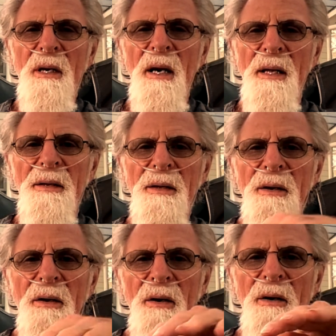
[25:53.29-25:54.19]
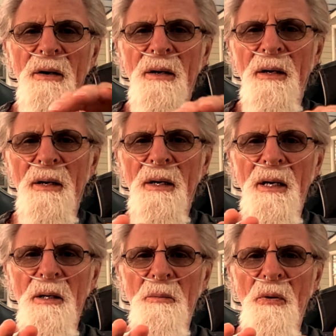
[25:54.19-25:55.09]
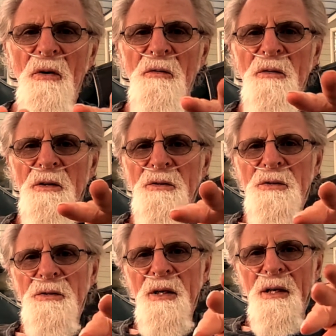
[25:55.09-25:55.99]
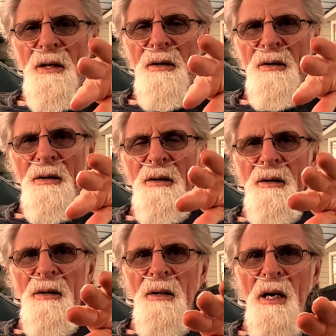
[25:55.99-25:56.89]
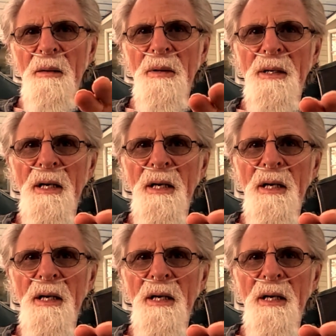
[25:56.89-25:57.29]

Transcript: and they're in perfect sync. I mean,